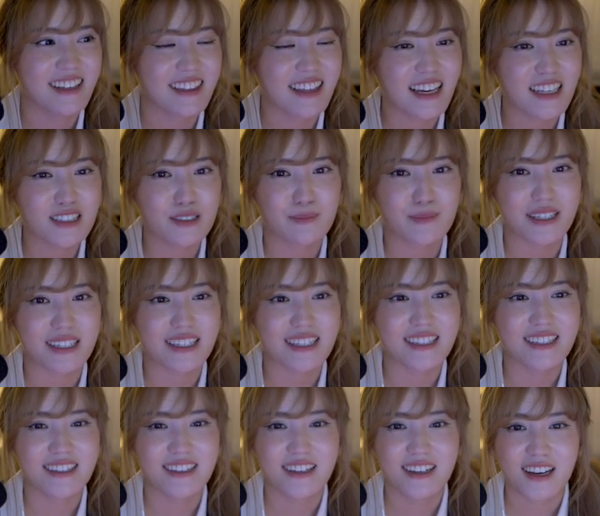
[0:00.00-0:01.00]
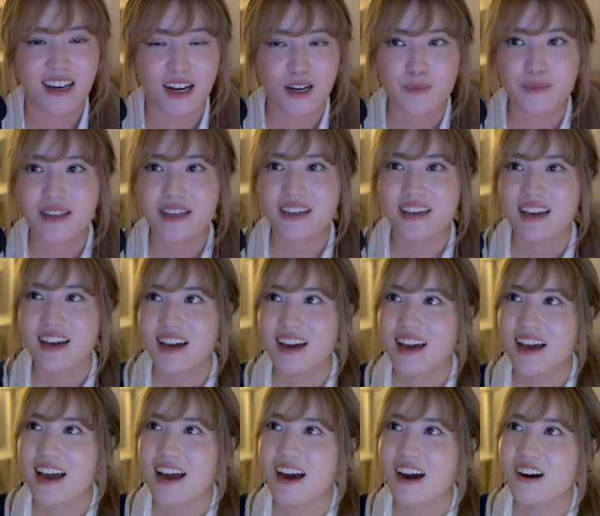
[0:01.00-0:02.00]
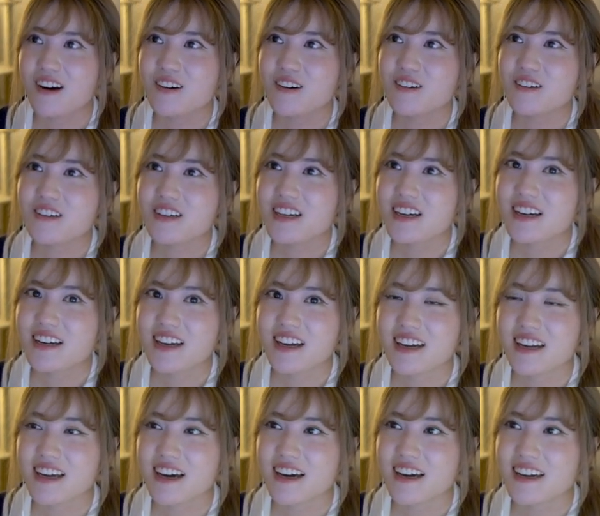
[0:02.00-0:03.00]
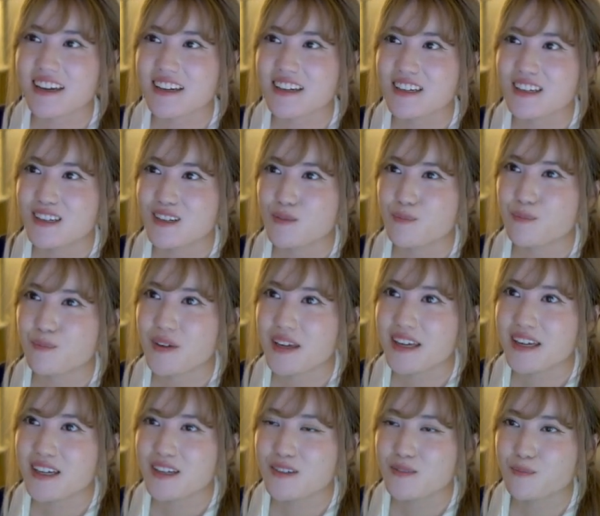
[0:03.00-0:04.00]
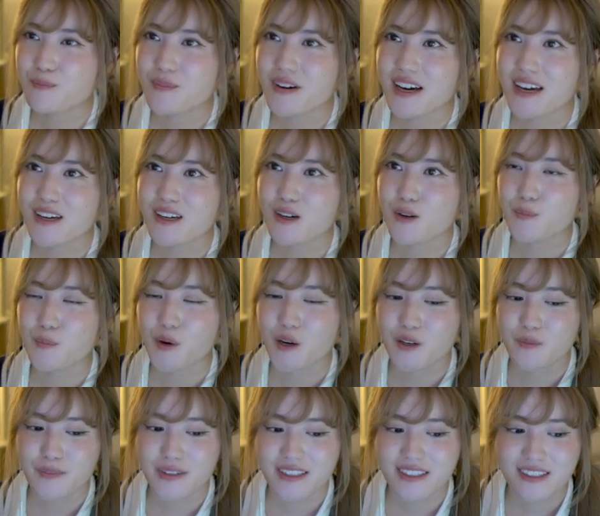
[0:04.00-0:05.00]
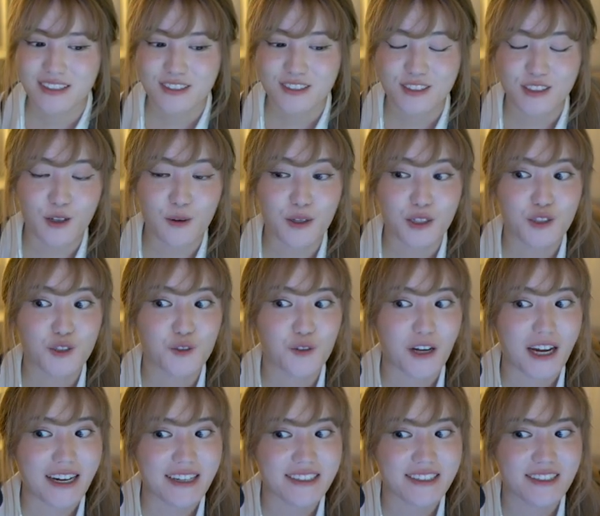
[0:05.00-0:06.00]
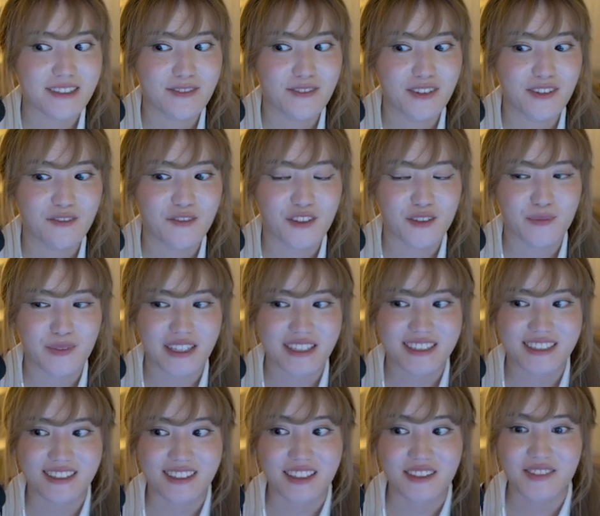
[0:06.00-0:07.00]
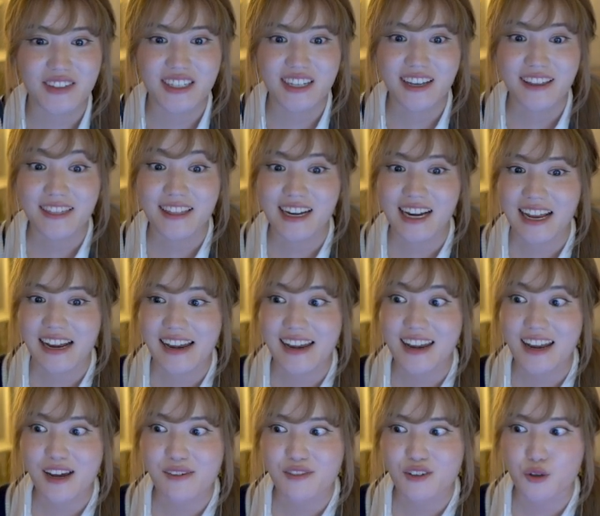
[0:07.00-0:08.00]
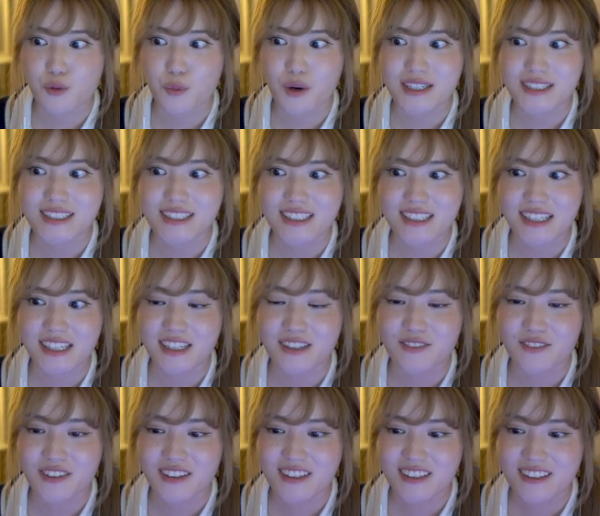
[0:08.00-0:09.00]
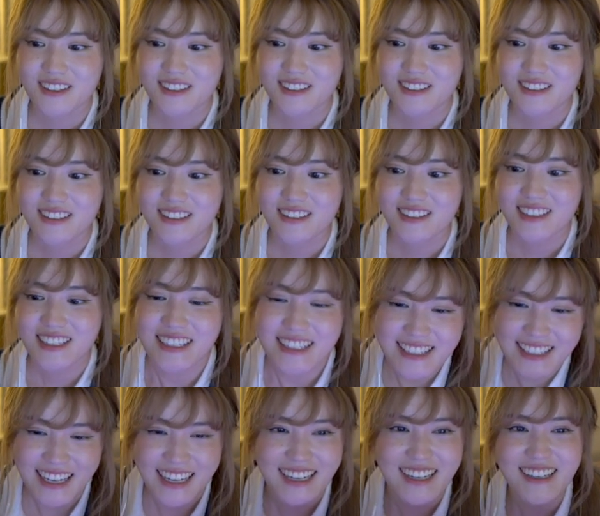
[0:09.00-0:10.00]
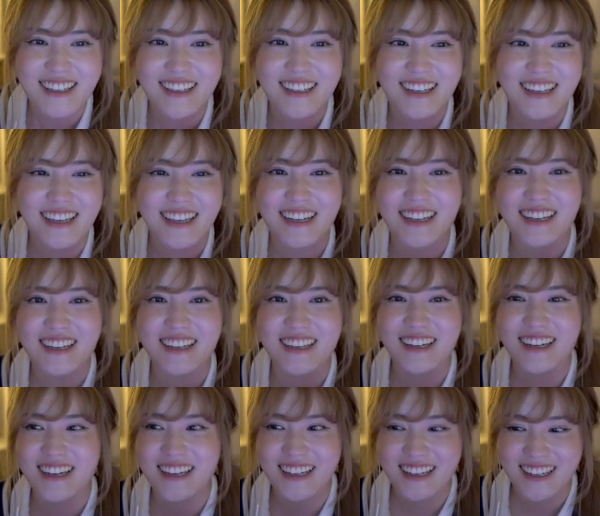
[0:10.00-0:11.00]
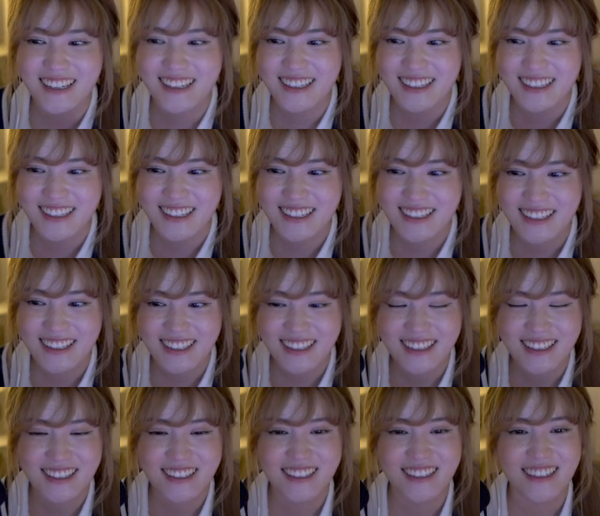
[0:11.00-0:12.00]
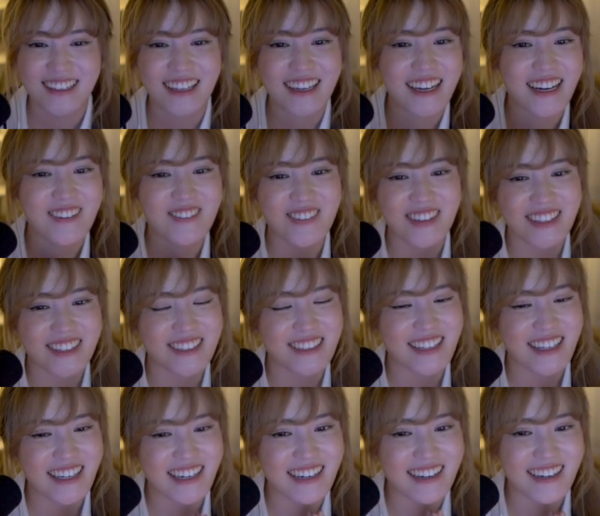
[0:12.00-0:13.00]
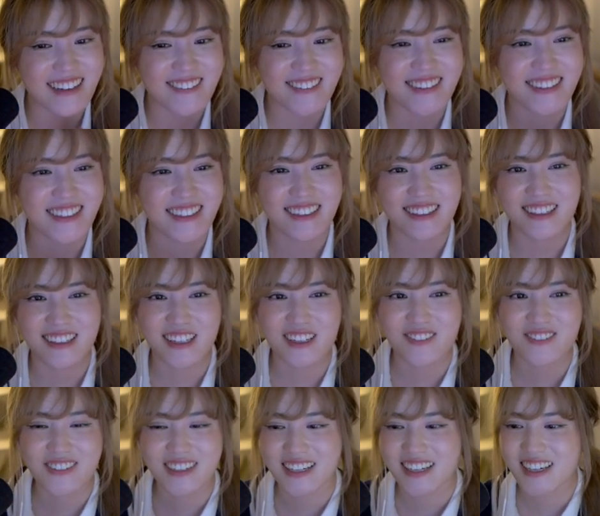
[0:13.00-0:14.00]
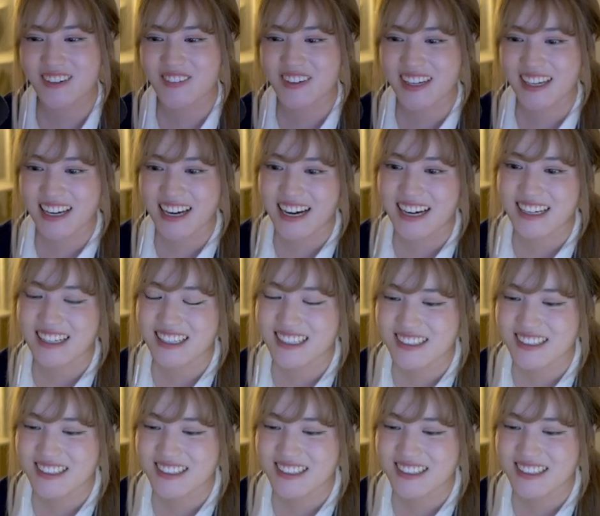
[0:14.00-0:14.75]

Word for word: That's me. I'm like, how can I make my apartment so attractive for me to live in that I never want to leave? Get a kitty. Like, I'm literally never gonna leave when I get my cat.